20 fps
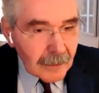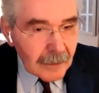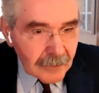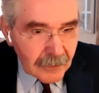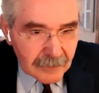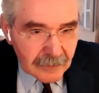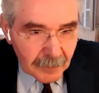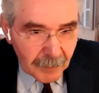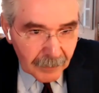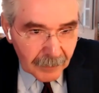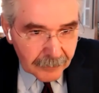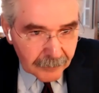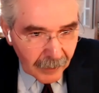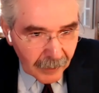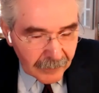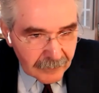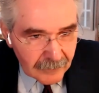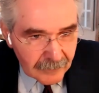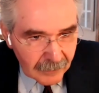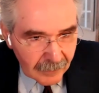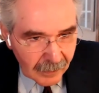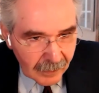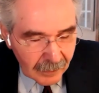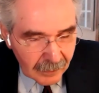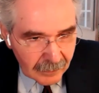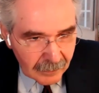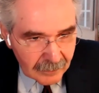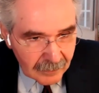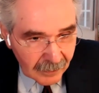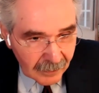just about threatened
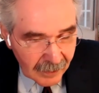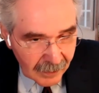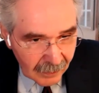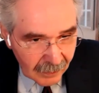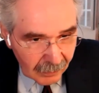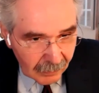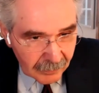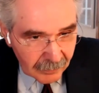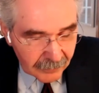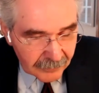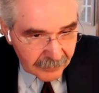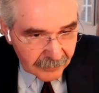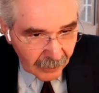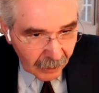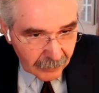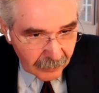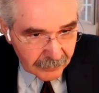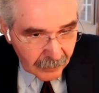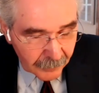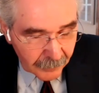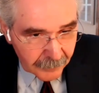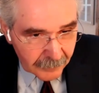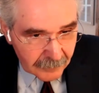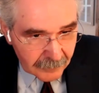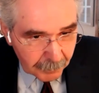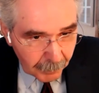to kill Desange on the